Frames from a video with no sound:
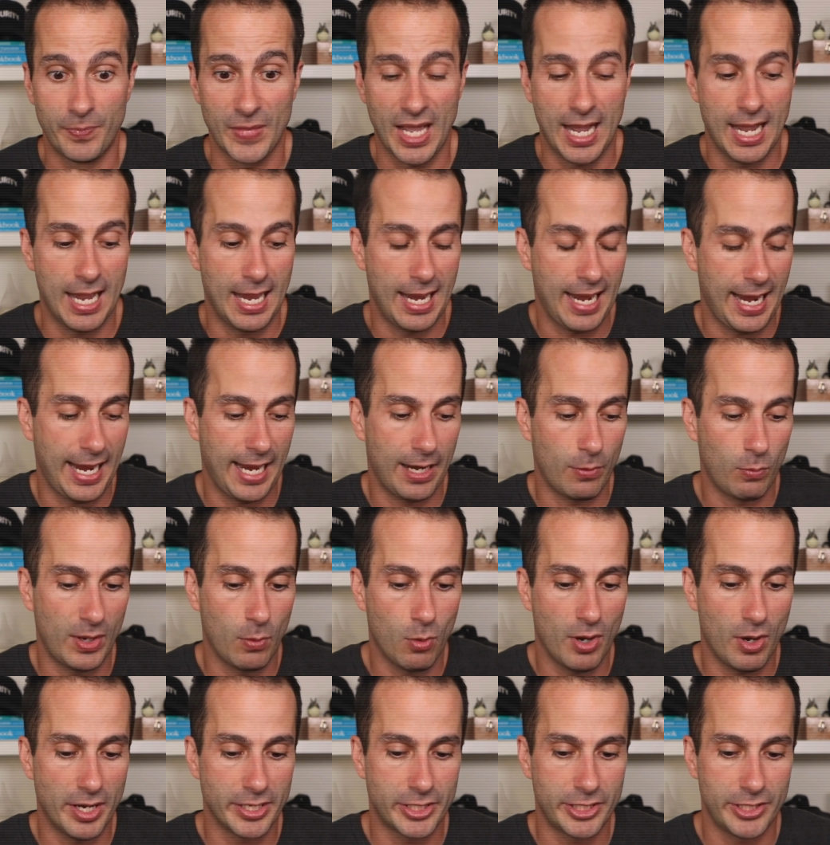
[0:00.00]
And we
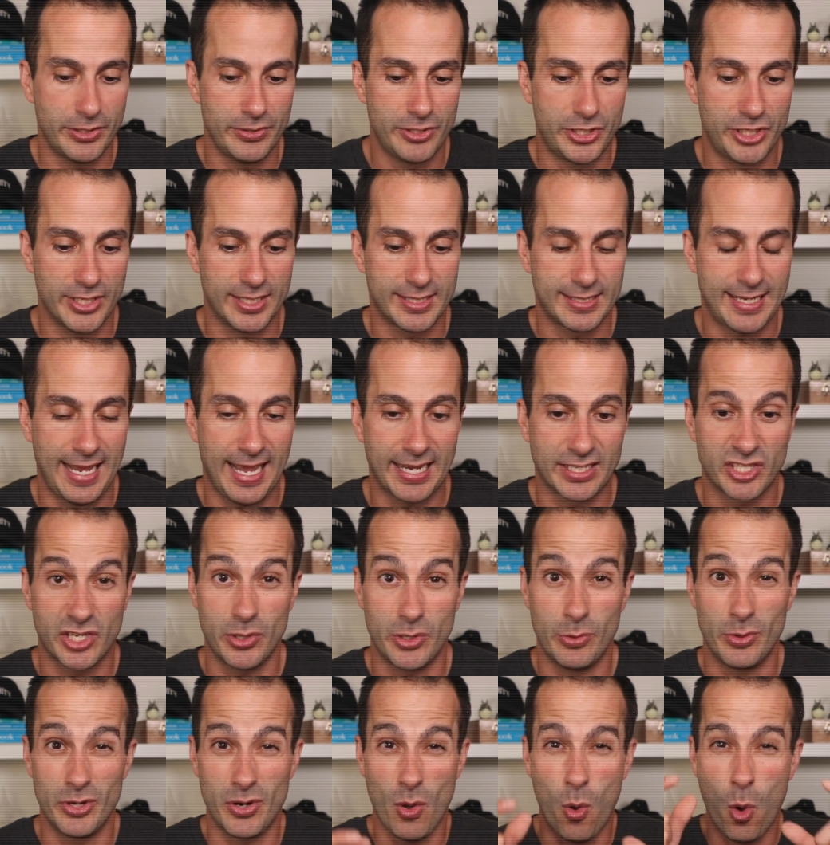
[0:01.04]
want to just
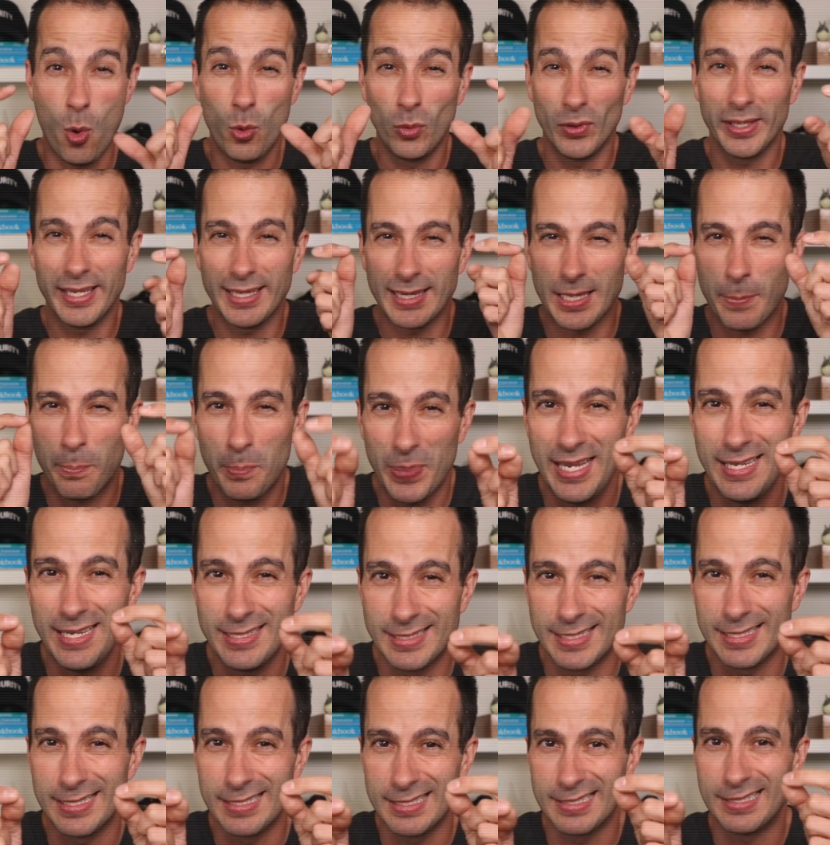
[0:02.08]
execute only the
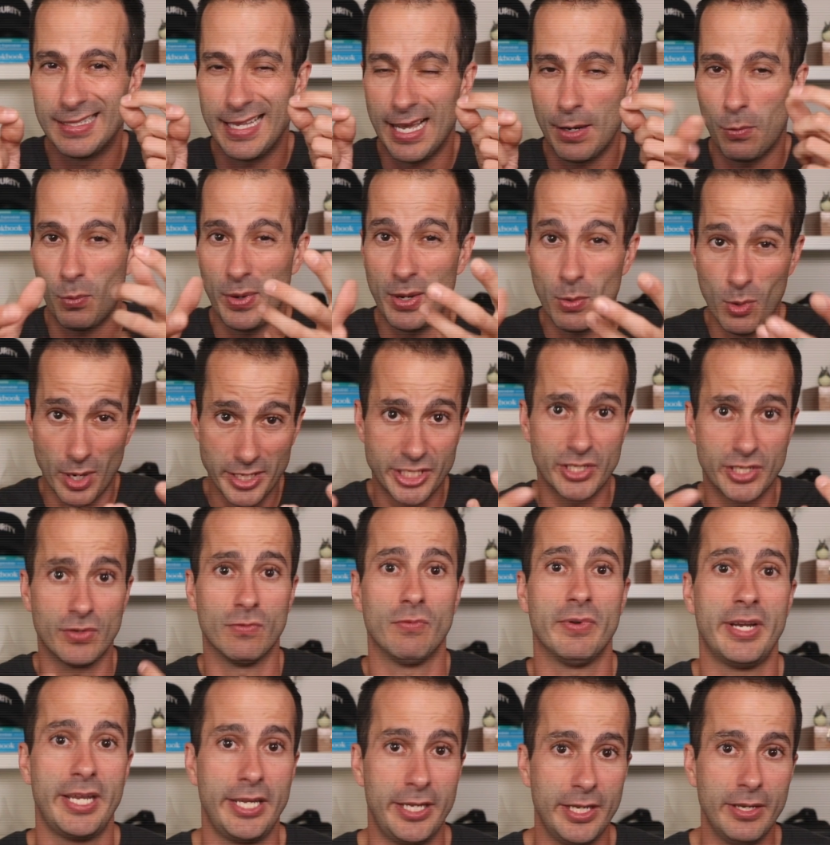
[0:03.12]
pieces that we want to
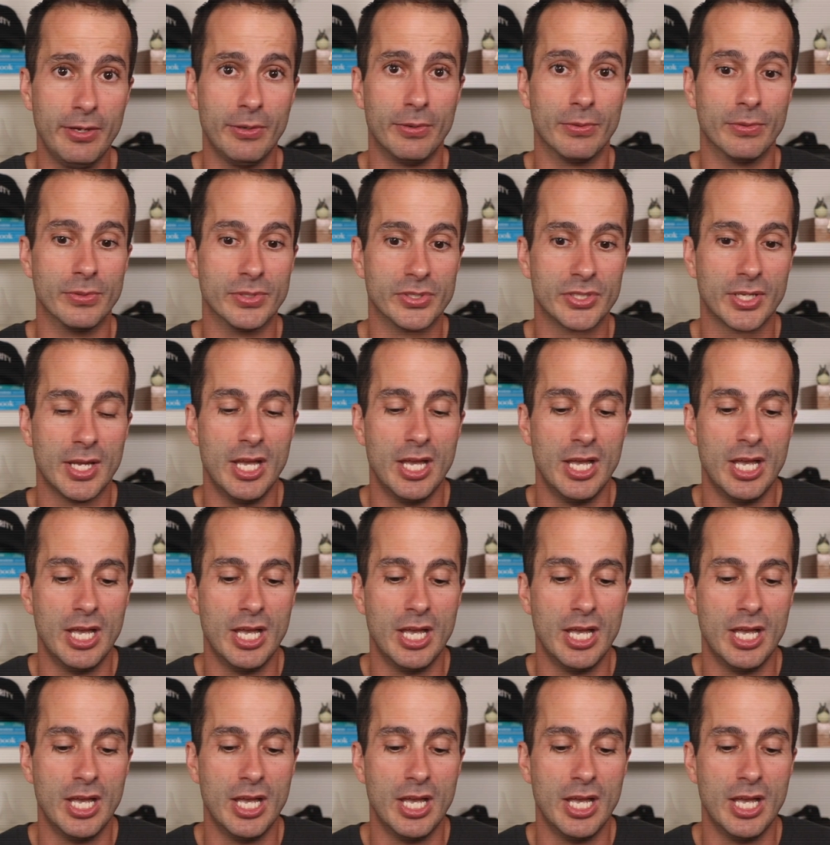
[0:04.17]
reuse,